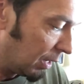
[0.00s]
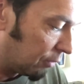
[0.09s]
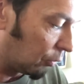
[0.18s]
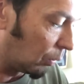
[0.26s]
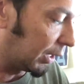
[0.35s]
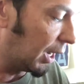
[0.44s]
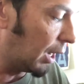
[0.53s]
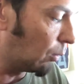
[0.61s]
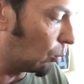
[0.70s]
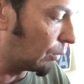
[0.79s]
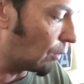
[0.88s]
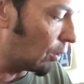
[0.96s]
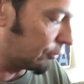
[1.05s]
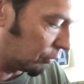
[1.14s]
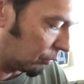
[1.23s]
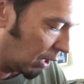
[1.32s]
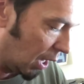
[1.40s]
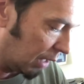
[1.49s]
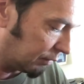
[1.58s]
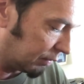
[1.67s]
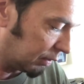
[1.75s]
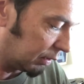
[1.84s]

So again, we've also got,